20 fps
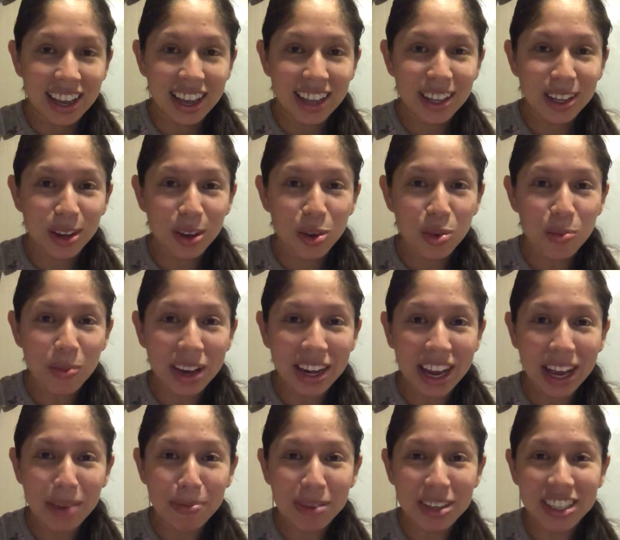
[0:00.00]
Hello, my
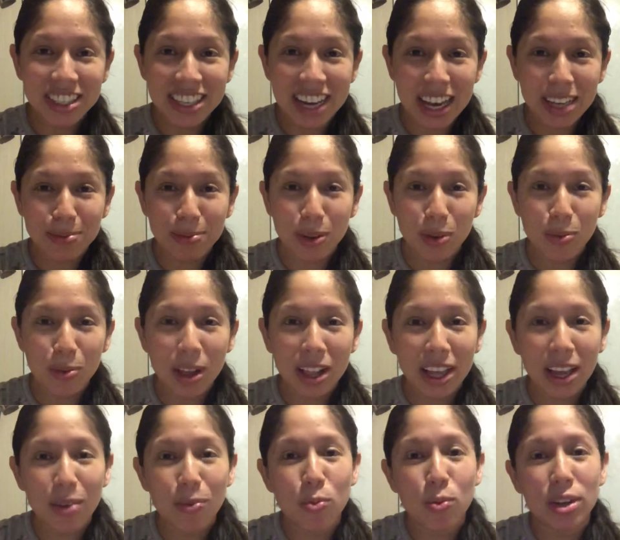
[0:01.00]
name is Jasmine.
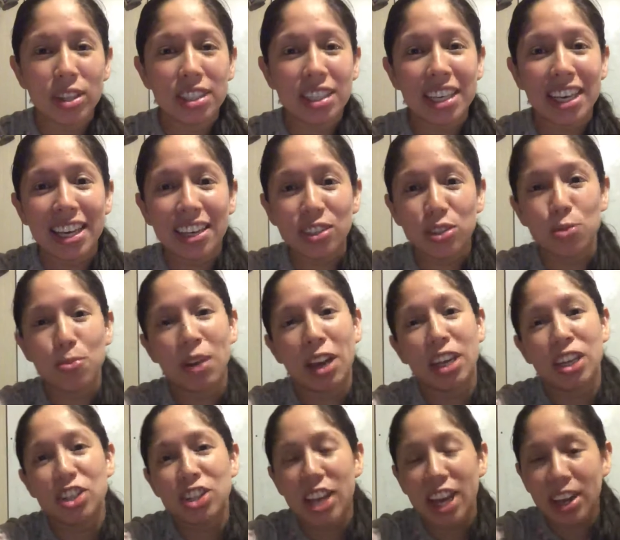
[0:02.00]
Welcome once again to my
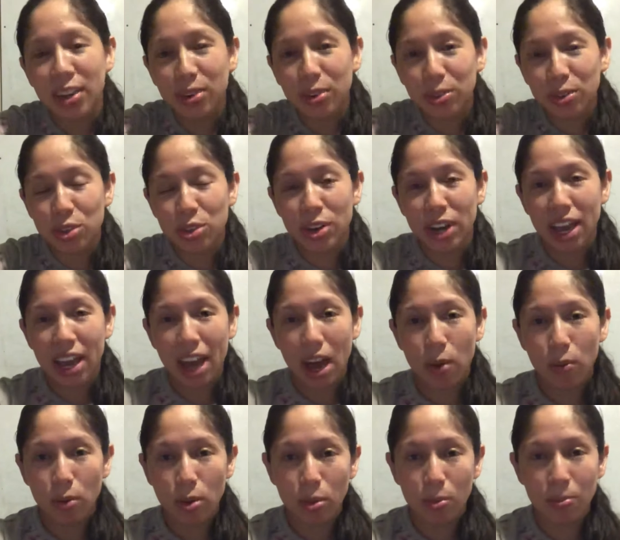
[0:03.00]
channel. Today I
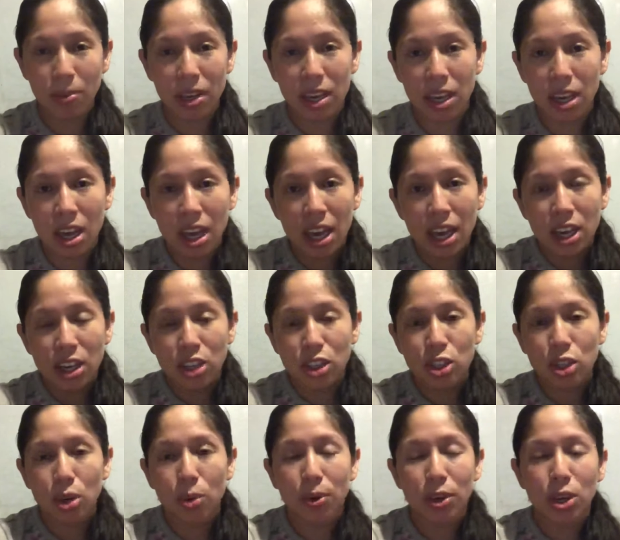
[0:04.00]
will be
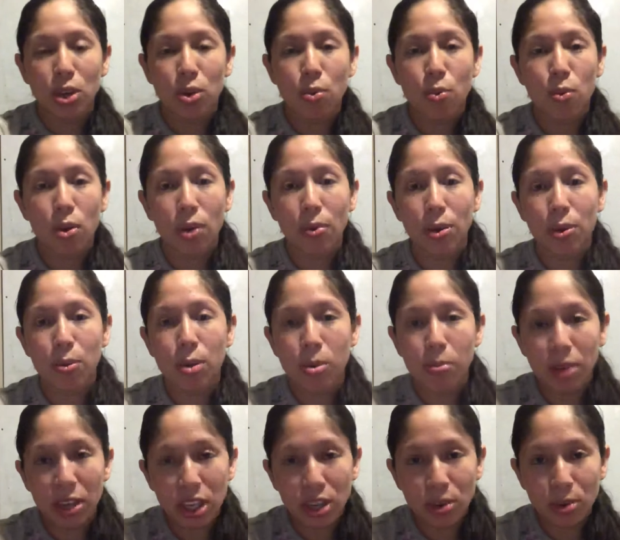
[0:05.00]
showing you what we will be
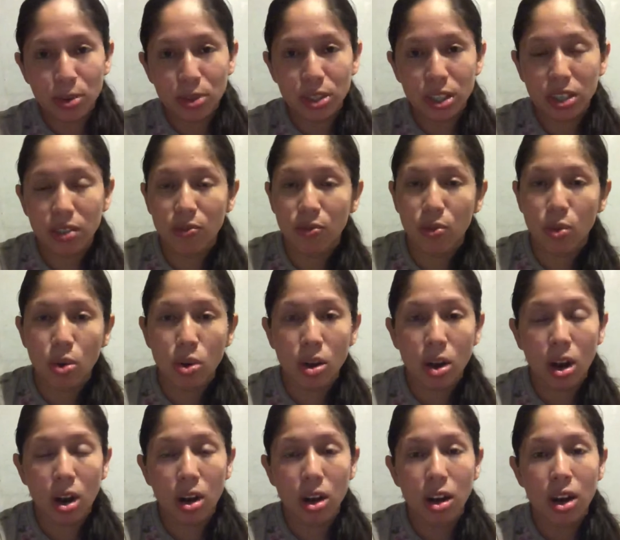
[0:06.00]
using for
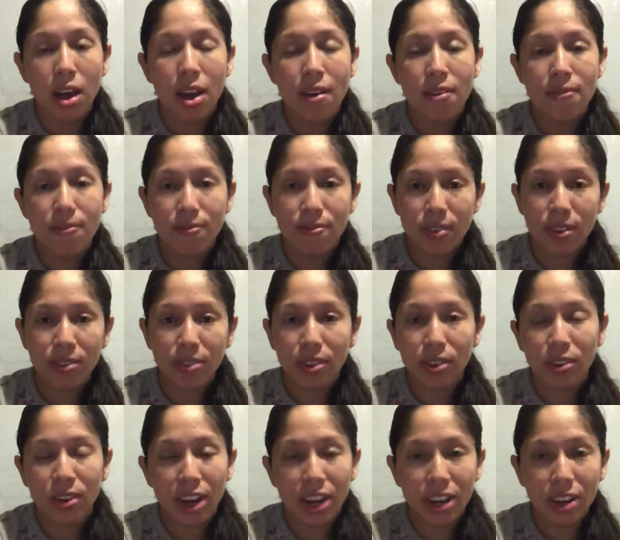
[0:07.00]
our fifth
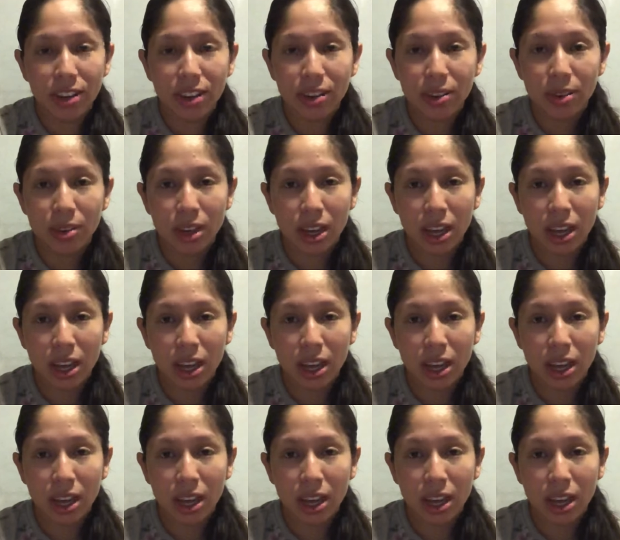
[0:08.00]
grader